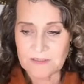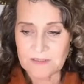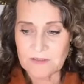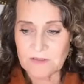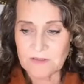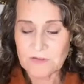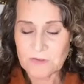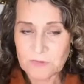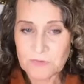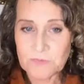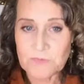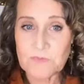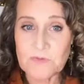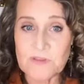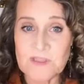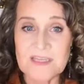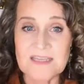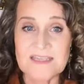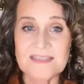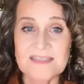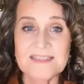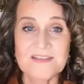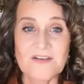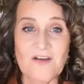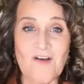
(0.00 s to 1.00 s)
do
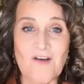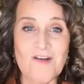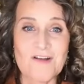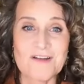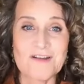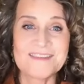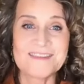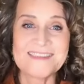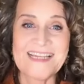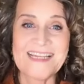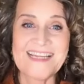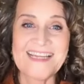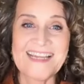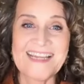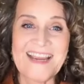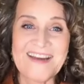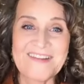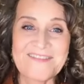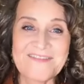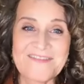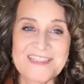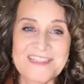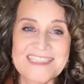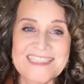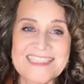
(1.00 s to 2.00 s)
this all day,
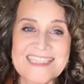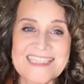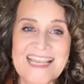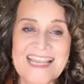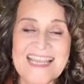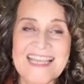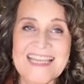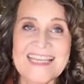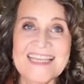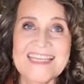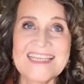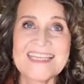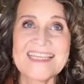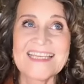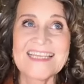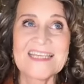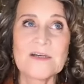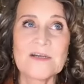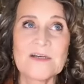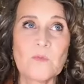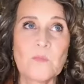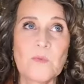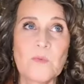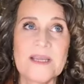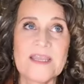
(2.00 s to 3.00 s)
every day, in
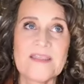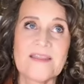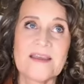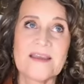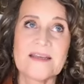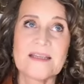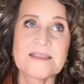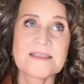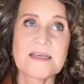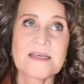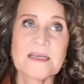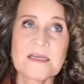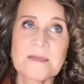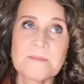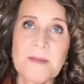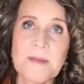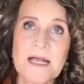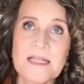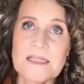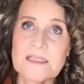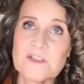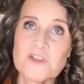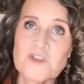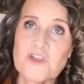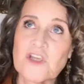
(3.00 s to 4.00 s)
a way that it's
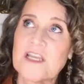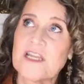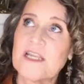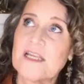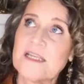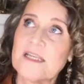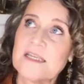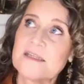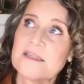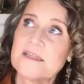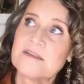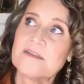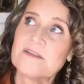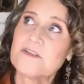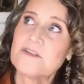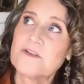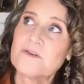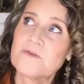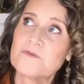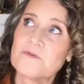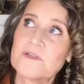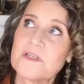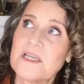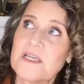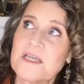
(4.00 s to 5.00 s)
unapologetic and you
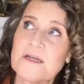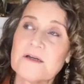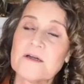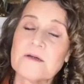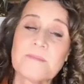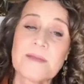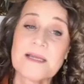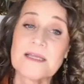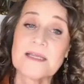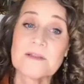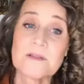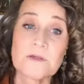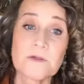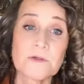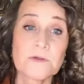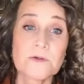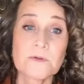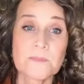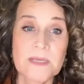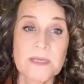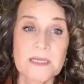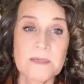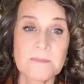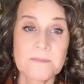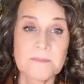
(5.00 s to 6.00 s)
don't care about the good or
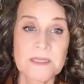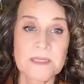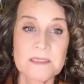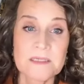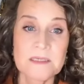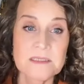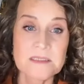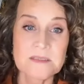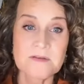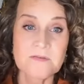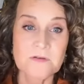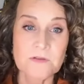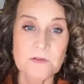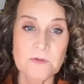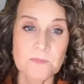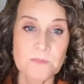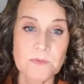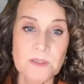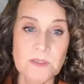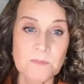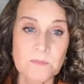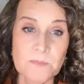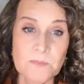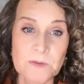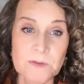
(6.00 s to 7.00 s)
bad opinions of other
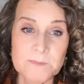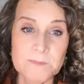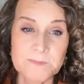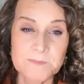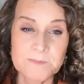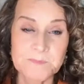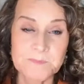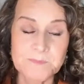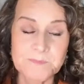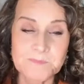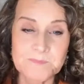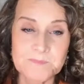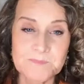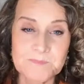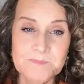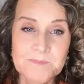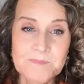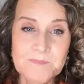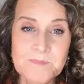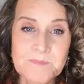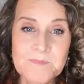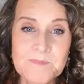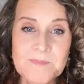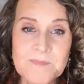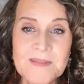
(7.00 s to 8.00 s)
people.
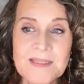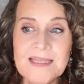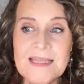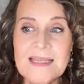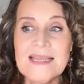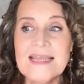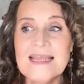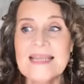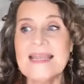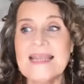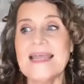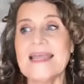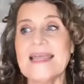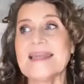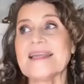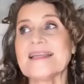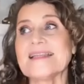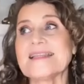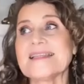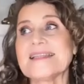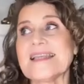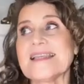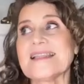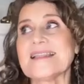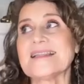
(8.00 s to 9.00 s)
And
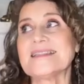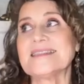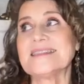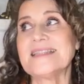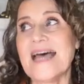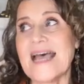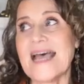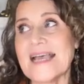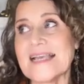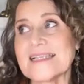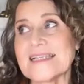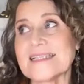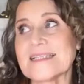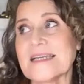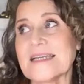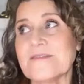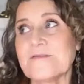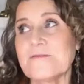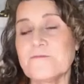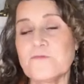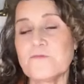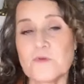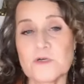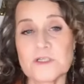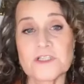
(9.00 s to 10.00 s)
I'd say the last
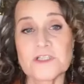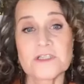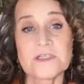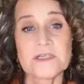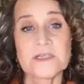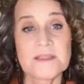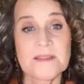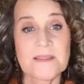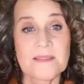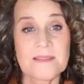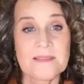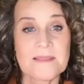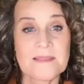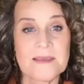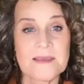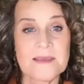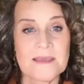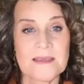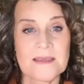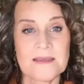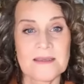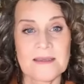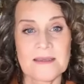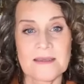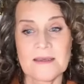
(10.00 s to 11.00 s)
unfortunate
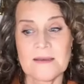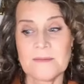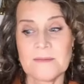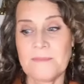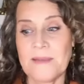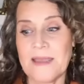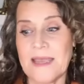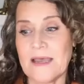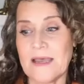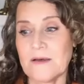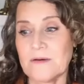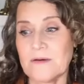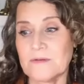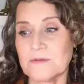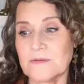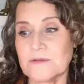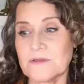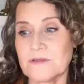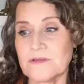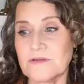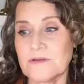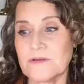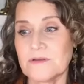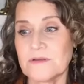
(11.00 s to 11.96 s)
thing about